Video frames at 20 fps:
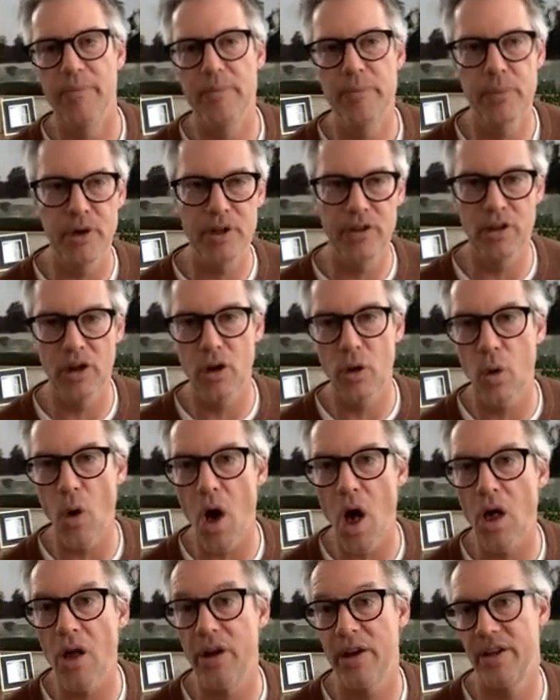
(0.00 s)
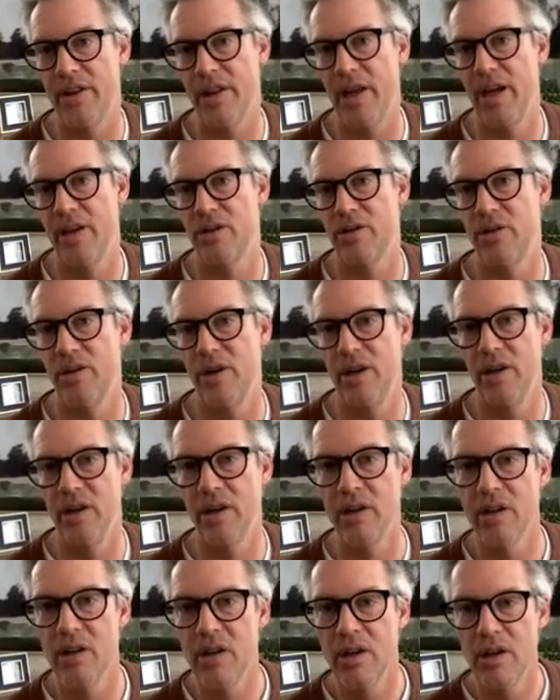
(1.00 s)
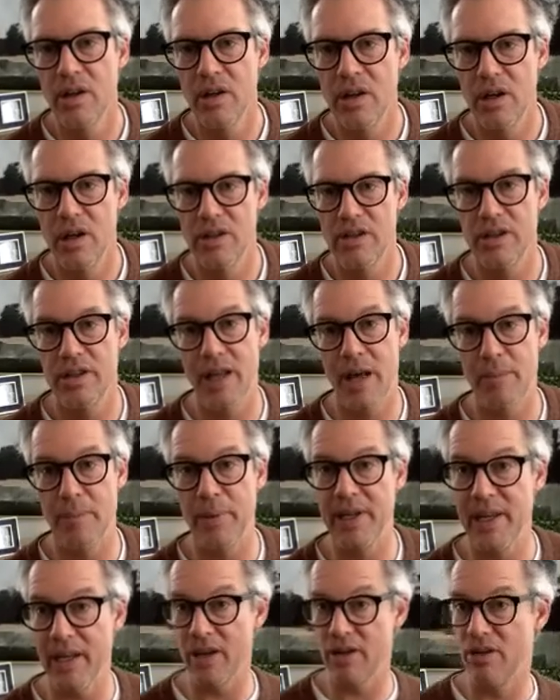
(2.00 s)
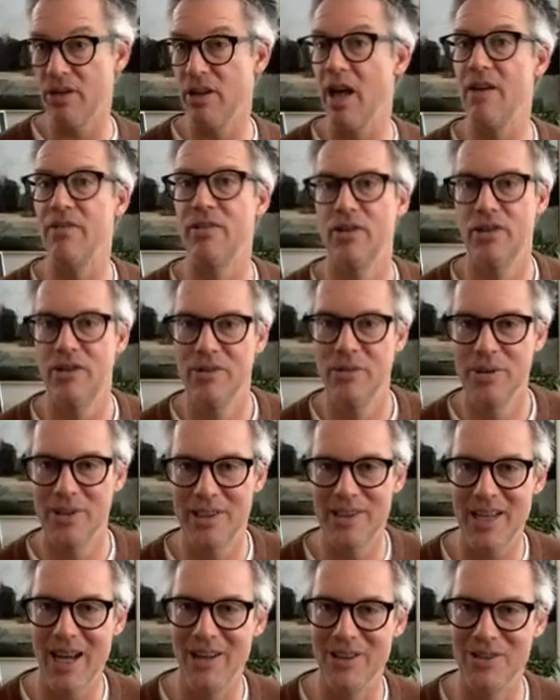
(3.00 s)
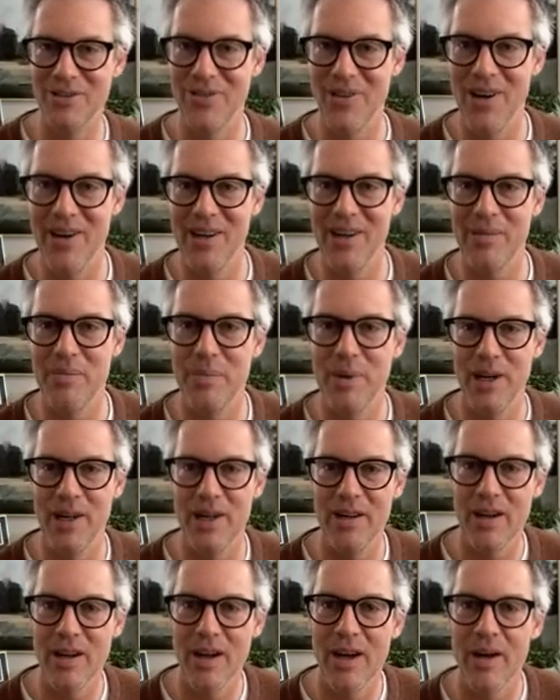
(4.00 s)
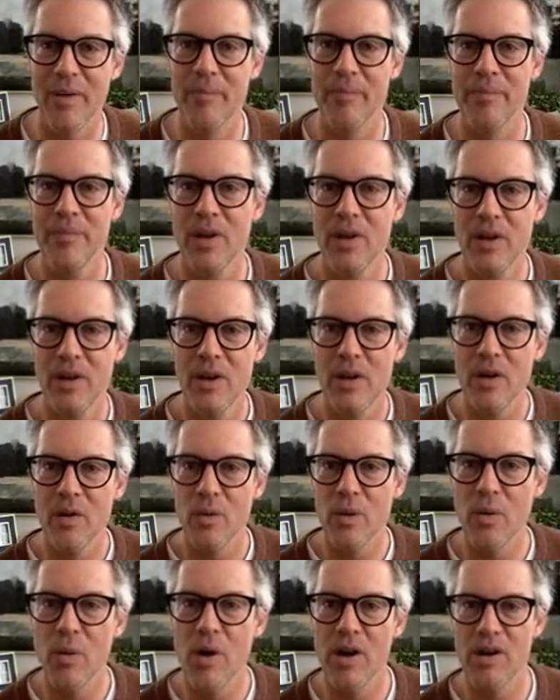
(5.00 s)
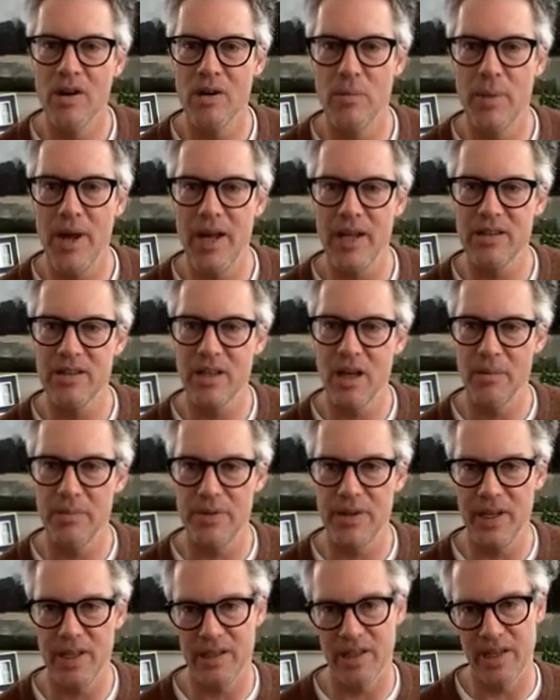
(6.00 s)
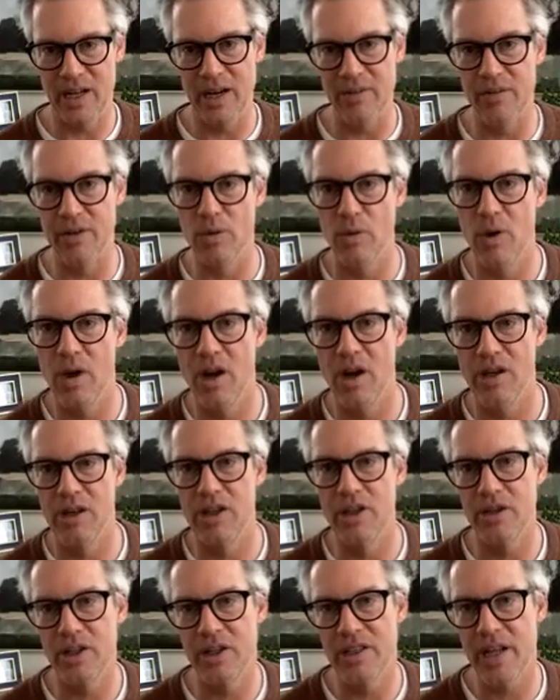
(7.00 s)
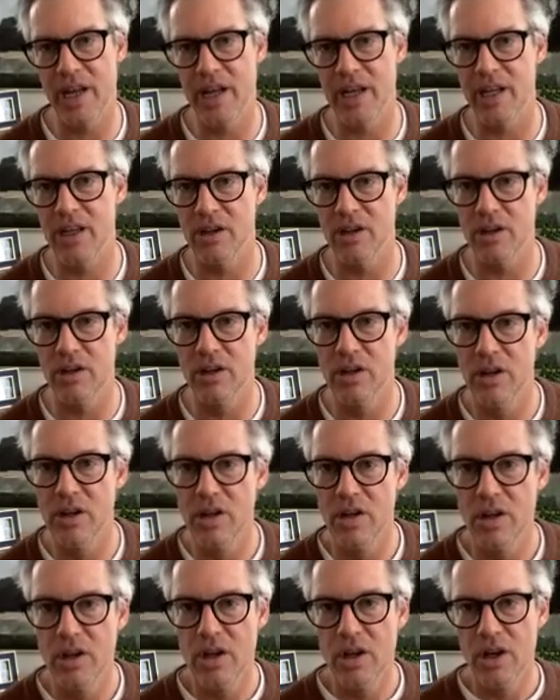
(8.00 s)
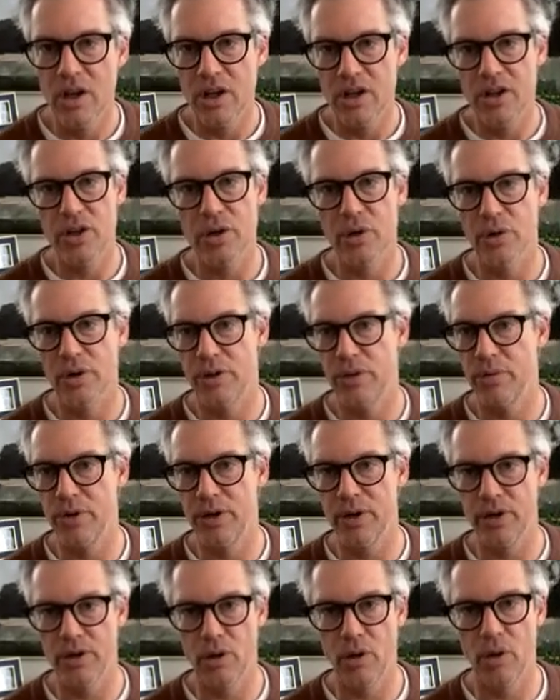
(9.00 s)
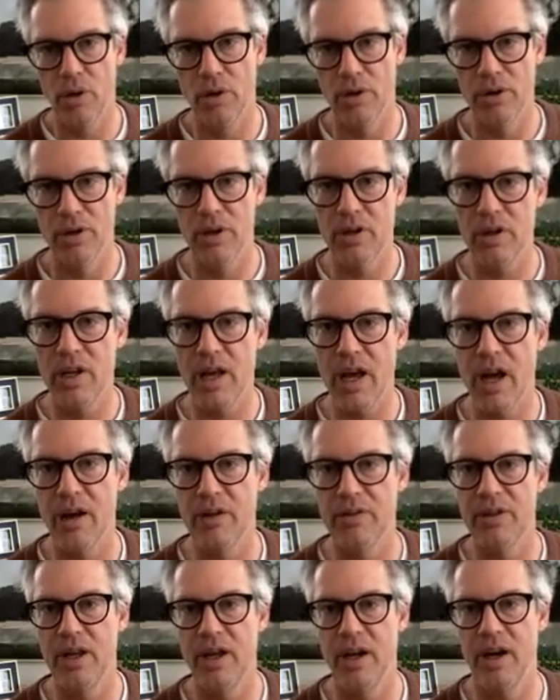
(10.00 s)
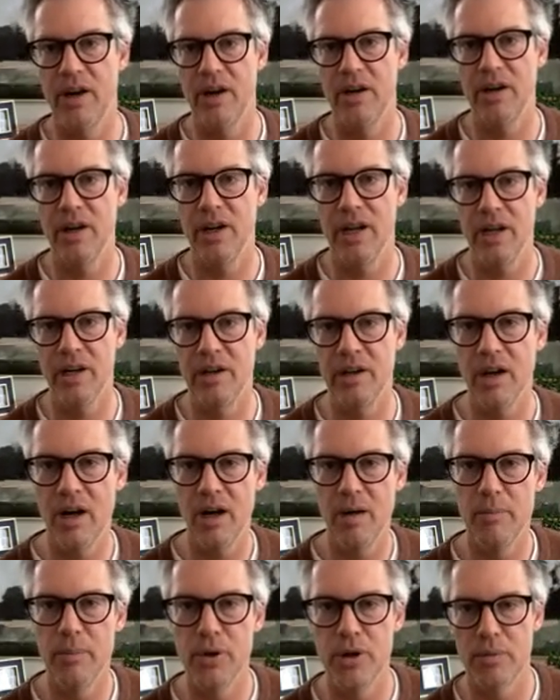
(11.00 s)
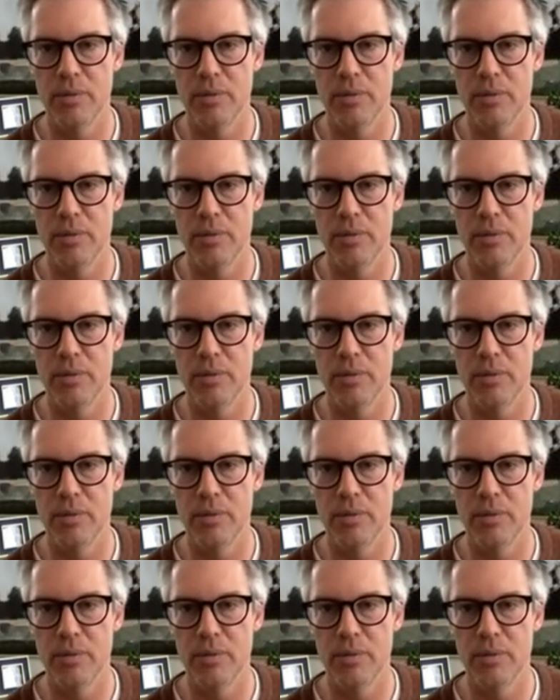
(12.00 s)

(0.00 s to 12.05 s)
bring the quality of that trail to that beginner level, which sounds funny, but we wanted to make something that you could take your 2 or 3-year-old out there and put